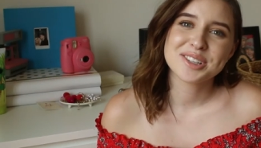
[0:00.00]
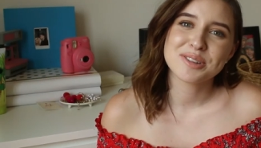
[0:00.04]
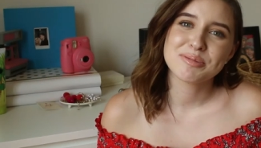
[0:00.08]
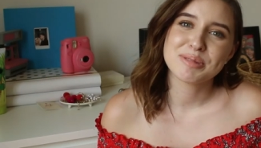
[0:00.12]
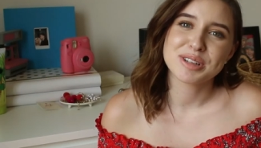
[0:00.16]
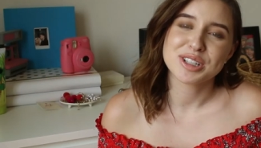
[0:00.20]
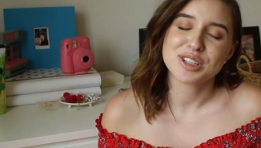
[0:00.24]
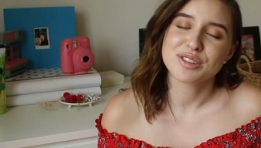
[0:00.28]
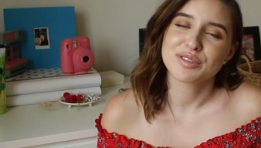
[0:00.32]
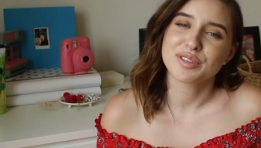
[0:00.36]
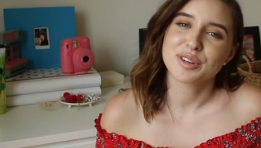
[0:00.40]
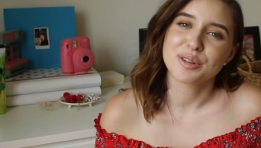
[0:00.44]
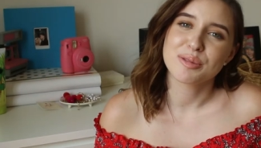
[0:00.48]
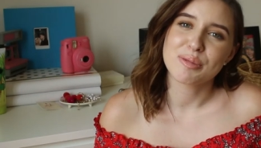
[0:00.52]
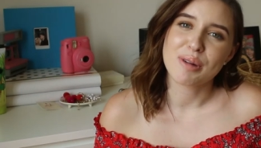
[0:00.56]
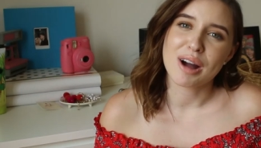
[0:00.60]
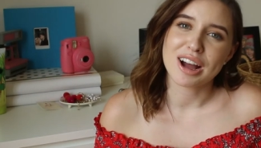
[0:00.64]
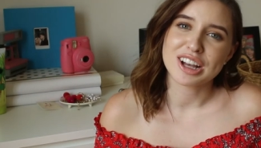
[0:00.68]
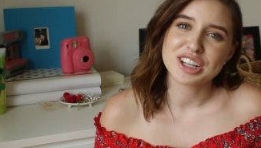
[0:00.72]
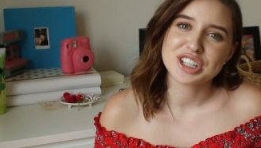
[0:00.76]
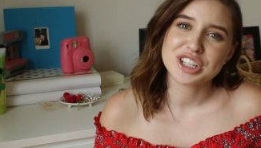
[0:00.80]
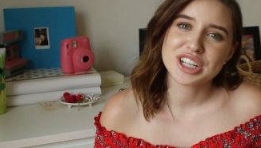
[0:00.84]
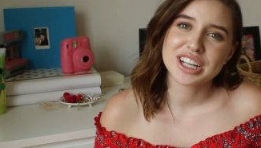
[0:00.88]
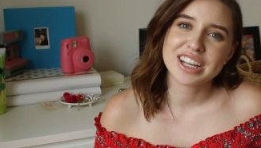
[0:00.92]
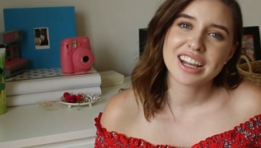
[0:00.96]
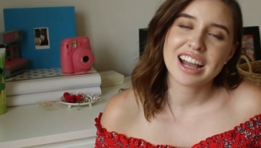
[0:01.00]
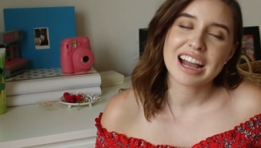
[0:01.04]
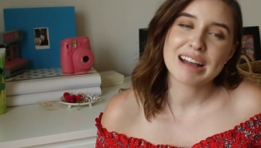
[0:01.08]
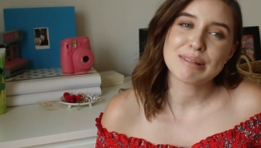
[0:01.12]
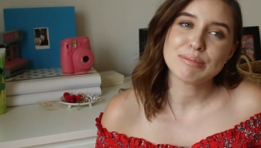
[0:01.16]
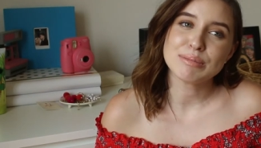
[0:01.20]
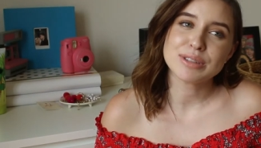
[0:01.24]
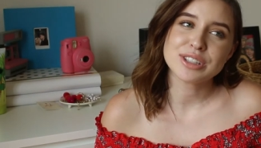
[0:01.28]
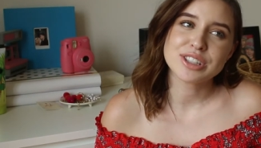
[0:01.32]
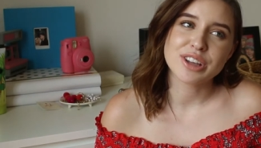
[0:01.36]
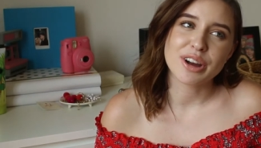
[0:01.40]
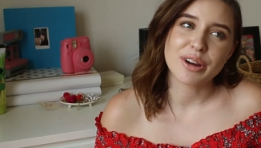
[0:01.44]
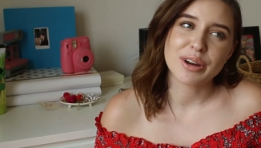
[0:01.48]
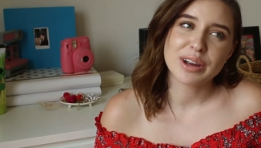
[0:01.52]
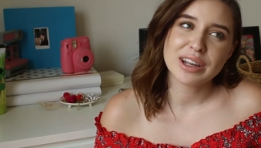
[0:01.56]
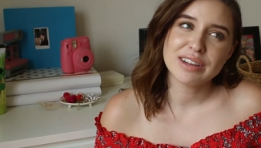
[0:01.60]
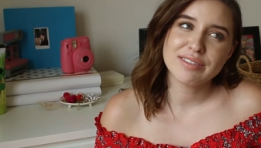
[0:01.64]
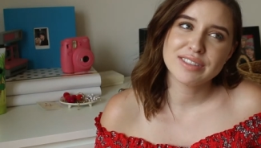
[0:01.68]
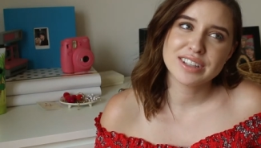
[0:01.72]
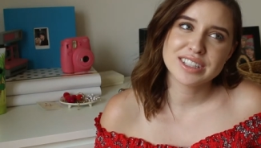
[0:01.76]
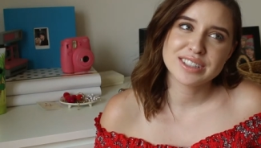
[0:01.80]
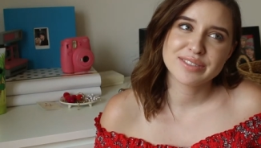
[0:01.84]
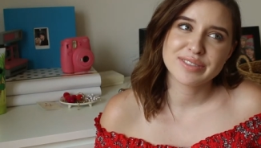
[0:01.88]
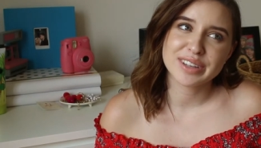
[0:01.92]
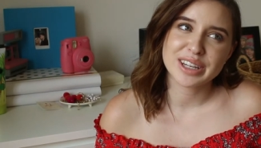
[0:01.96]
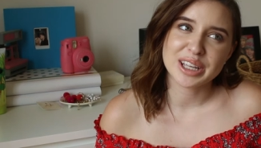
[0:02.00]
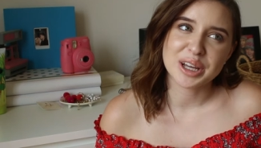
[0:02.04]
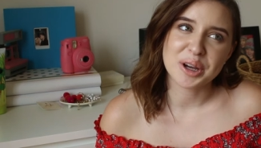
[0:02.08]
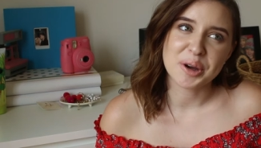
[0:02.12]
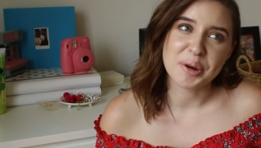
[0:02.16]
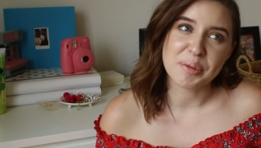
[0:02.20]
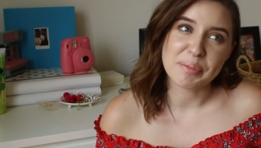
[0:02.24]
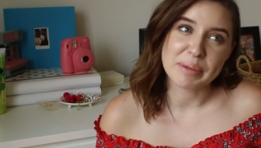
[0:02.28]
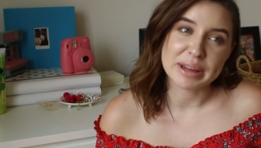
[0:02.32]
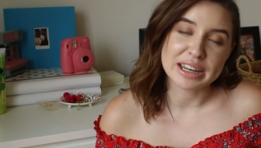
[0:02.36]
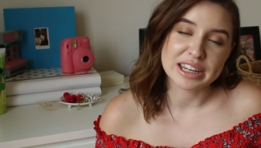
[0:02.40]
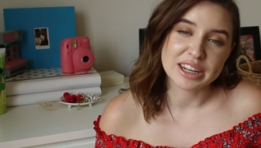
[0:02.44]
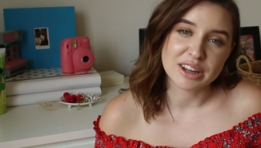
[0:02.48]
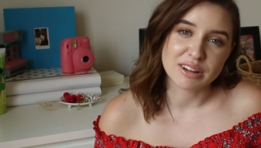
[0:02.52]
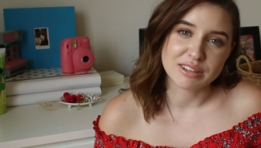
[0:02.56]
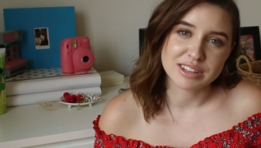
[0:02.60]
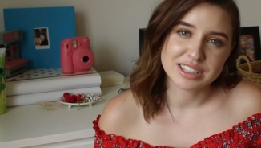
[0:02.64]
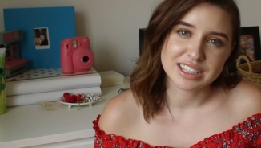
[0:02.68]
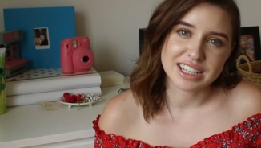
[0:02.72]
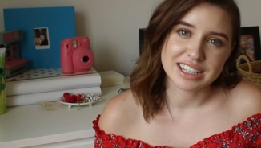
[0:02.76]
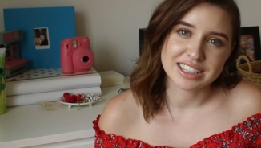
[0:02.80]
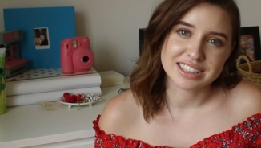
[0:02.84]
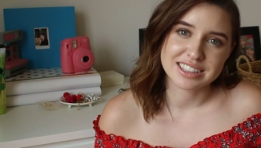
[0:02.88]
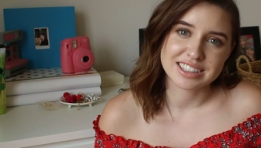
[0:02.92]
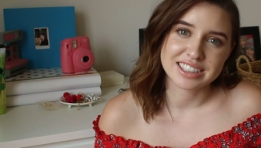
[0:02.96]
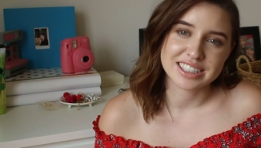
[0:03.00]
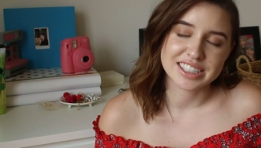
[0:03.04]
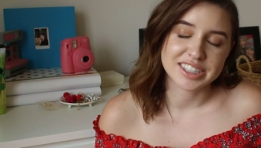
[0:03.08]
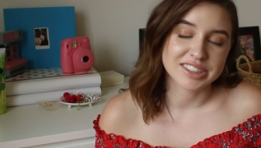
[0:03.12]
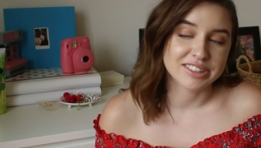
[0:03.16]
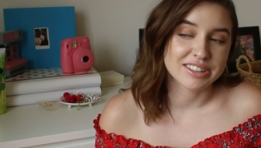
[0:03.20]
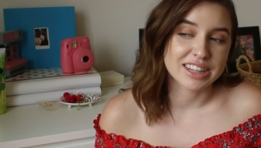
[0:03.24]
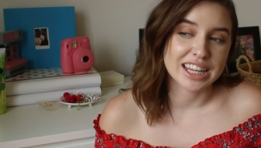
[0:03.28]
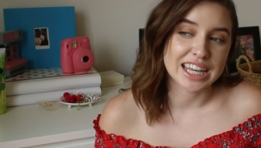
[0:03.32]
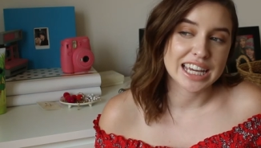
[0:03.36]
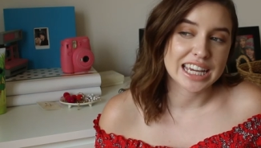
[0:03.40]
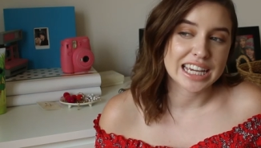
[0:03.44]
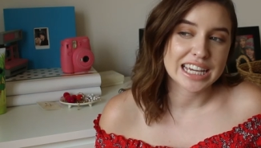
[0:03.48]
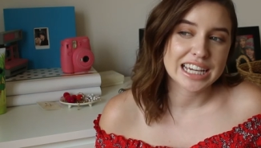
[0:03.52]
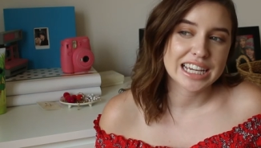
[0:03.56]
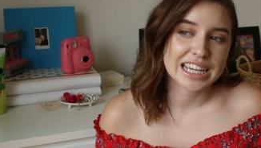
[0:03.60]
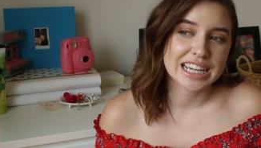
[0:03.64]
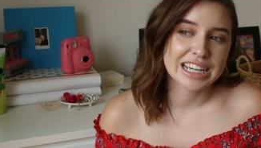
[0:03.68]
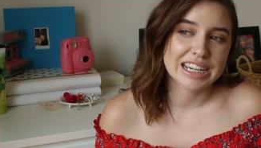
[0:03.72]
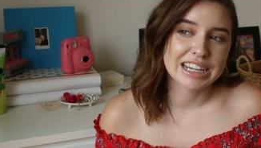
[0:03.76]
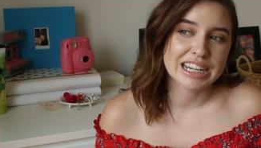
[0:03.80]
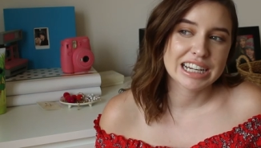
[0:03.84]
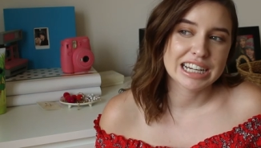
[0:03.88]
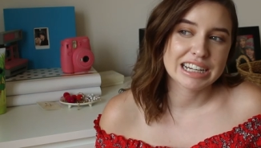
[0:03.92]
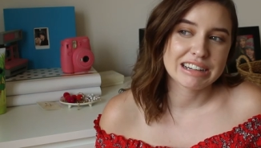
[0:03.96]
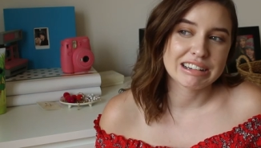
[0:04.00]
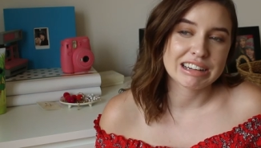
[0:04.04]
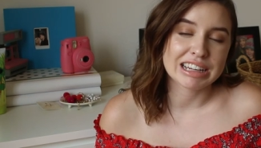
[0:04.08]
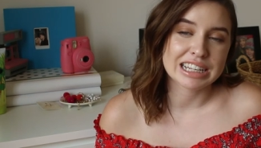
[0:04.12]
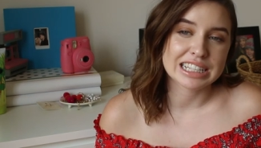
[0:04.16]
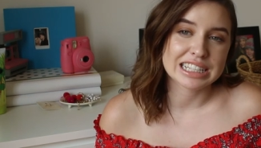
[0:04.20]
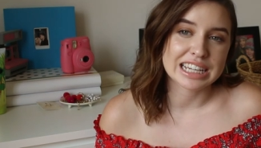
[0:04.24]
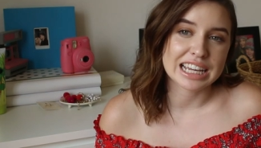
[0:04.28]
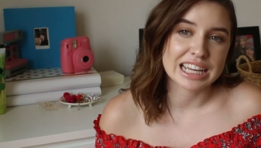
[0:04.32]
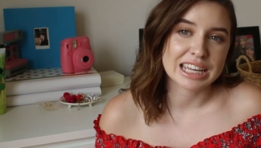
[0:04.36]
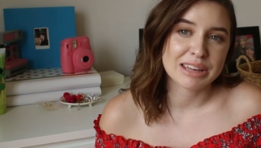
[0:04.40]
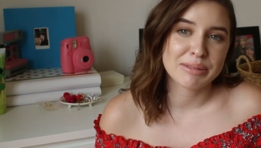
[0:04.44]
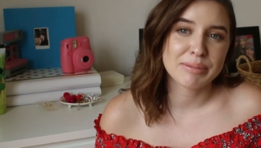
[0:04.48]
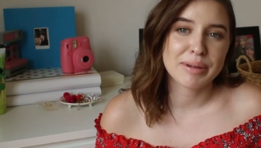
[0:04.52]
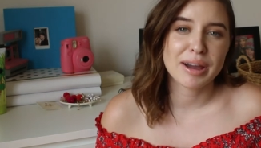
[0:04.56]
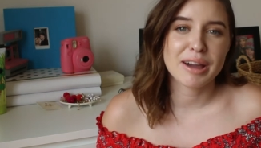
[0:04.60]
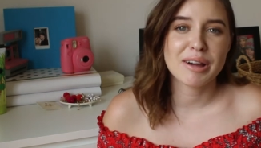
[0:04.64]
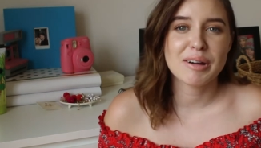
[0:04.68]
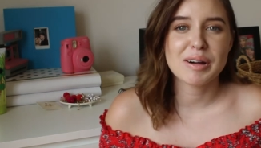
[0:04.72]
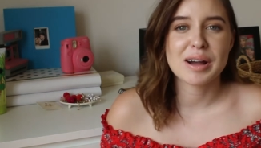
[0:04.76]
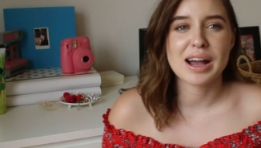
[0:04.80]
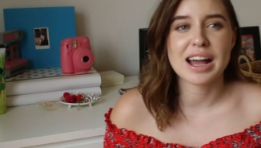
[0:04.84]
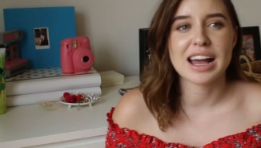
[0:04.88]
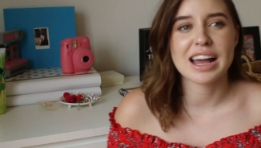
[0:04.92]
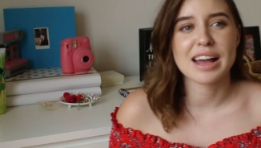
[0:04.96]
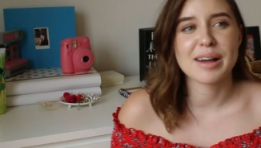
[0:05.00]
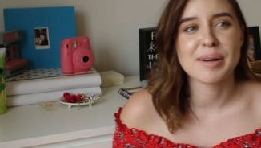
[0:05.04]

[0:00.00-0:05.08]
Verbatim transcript: so much for watching. I'm sorry if this video made no sense and you're like, what are you talking about?